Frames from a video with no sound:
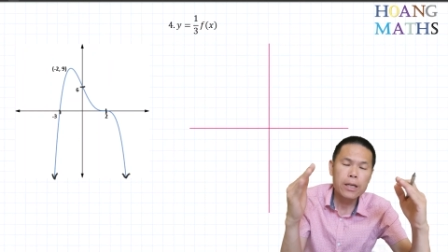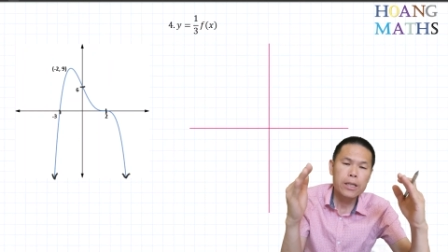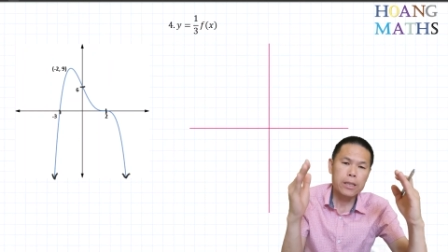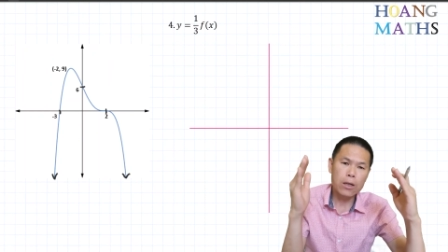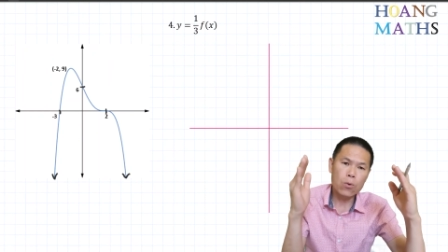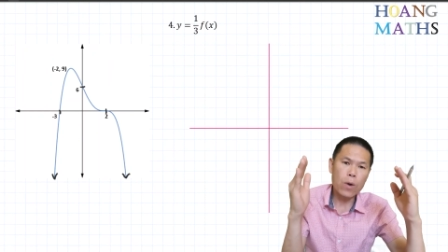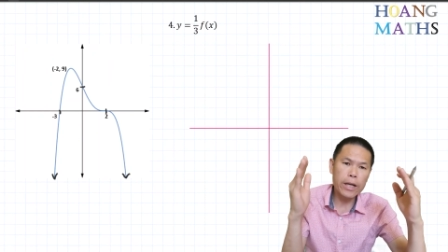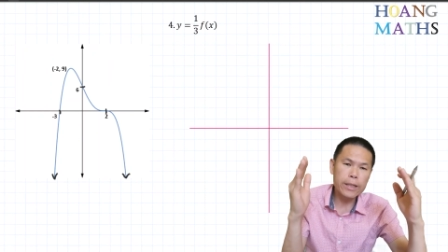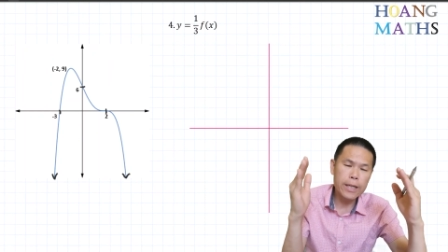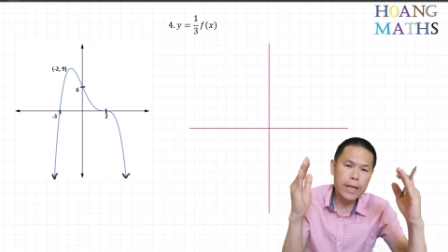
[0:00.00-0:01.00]
So what
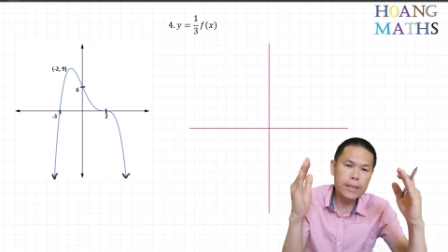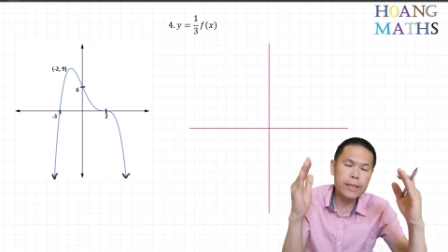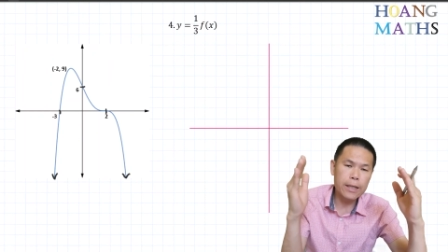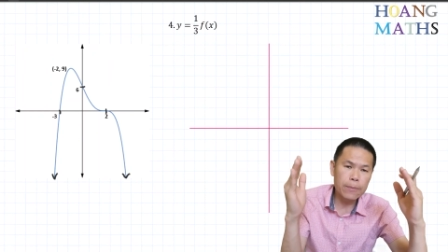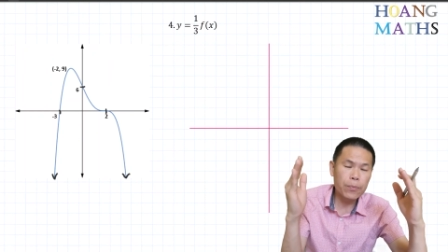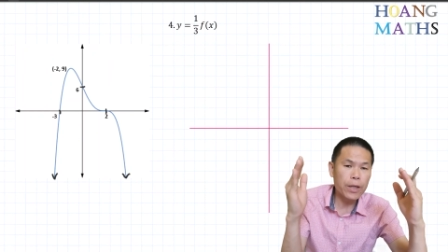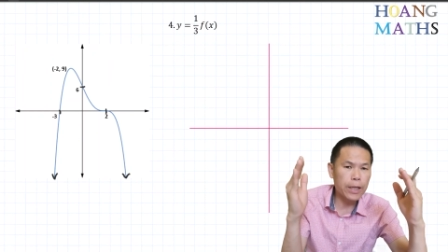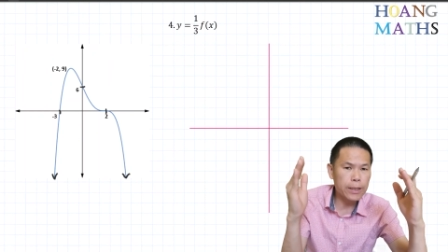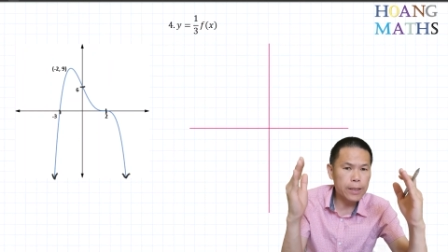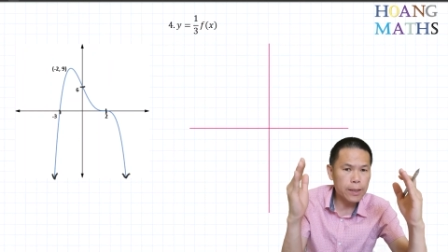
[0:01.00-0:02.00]
it does
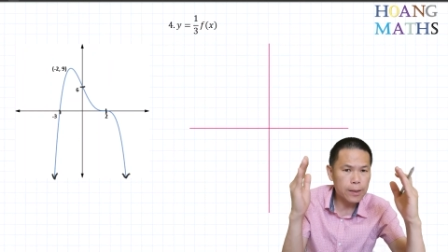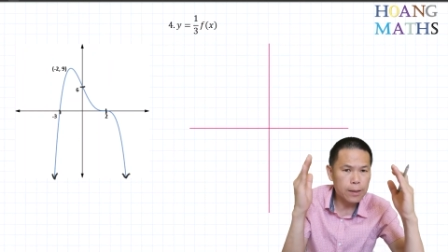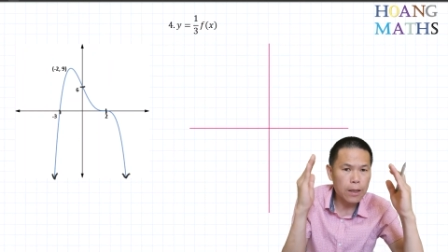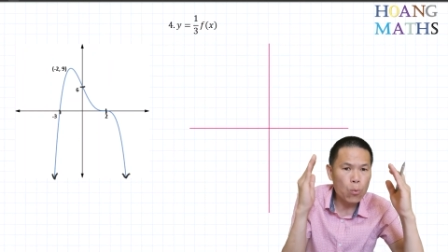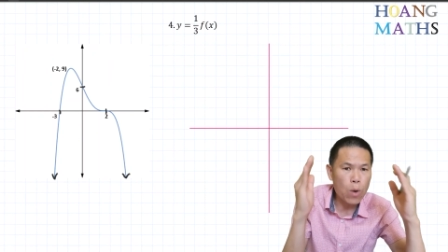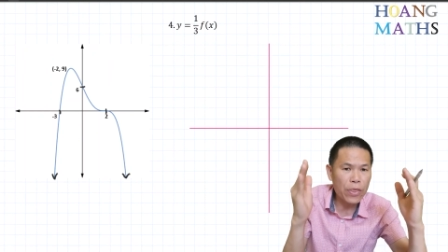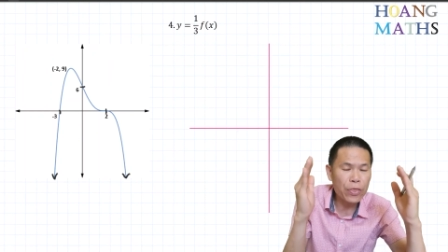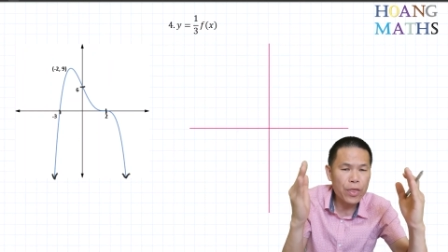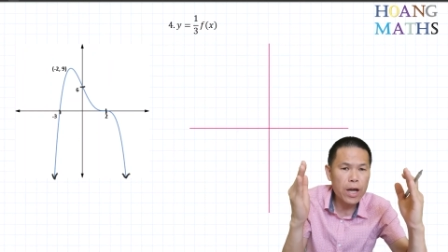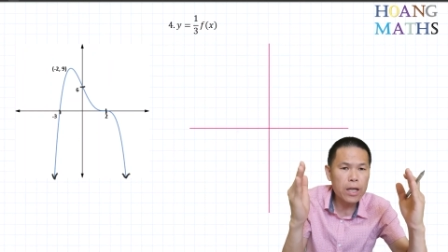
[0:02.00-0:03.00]
is just
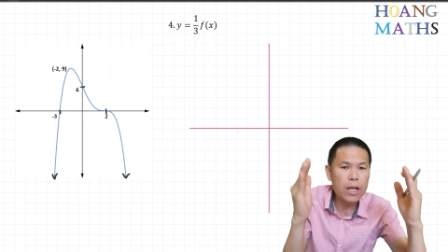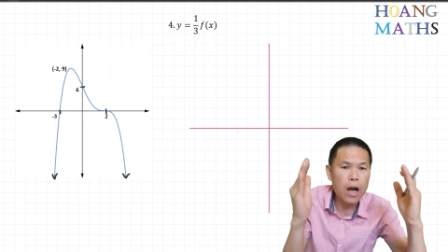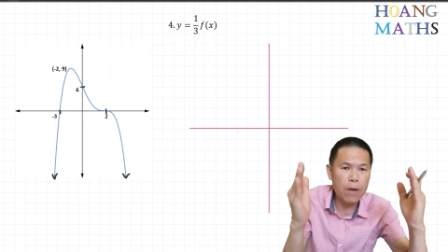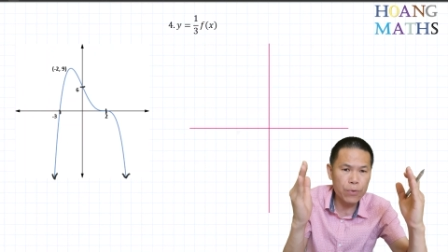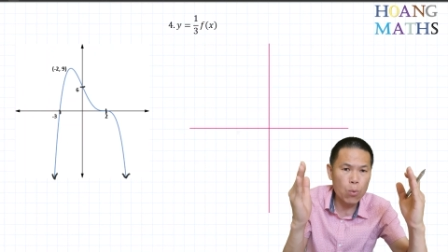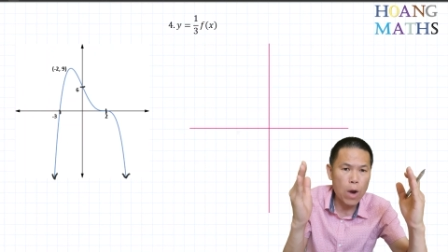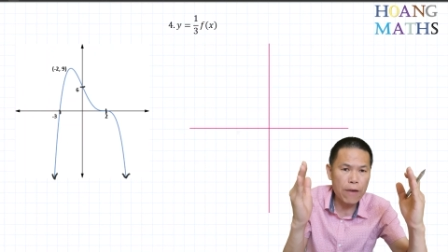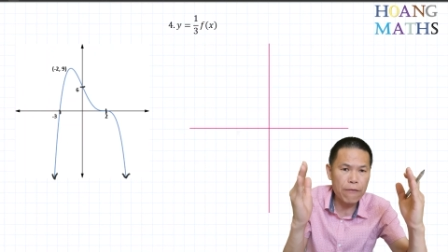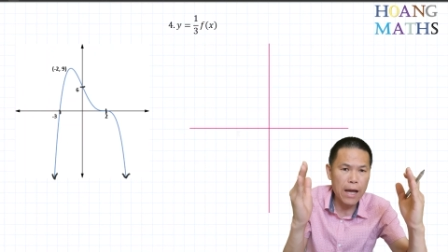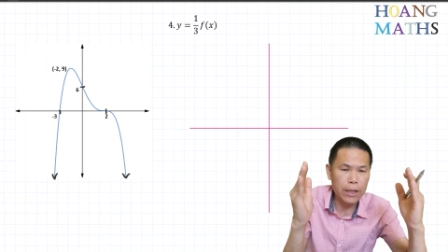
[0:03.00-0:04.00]
1/3 of the y
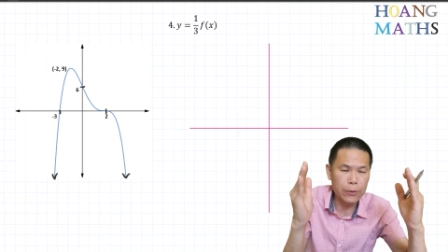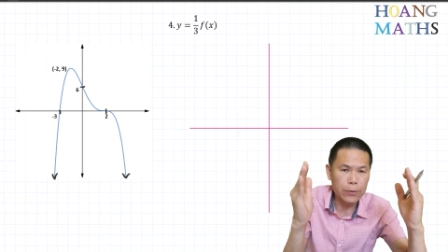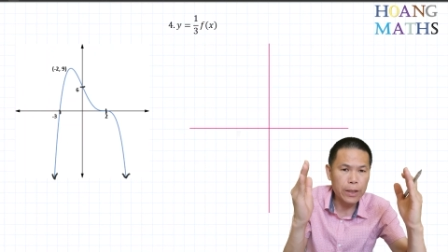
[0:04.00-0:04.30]
value.